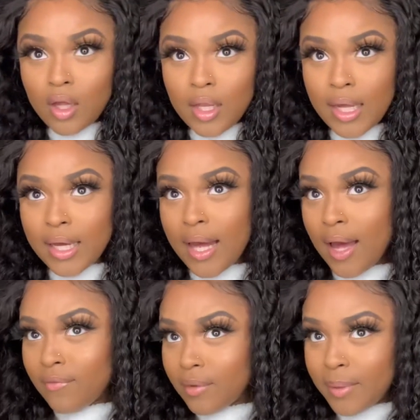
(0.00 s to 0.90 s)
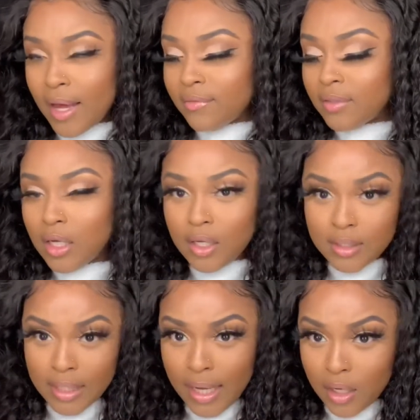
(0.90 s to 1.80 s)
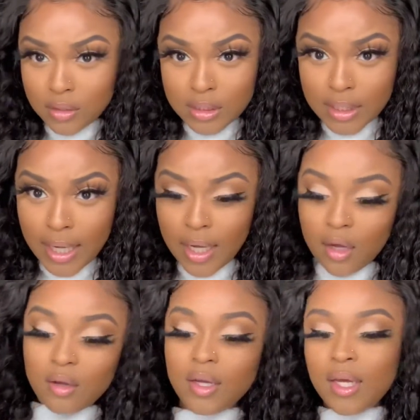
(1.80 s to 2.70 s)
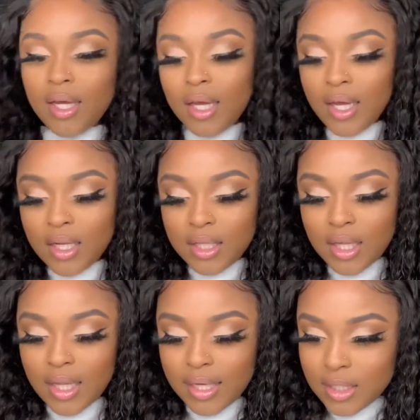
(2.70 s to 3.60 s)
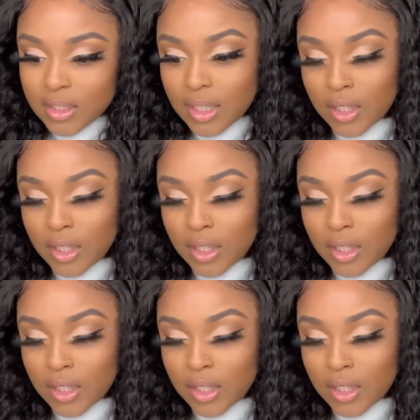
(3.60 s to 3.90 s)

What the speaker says: like a half up, half down style, anything like this.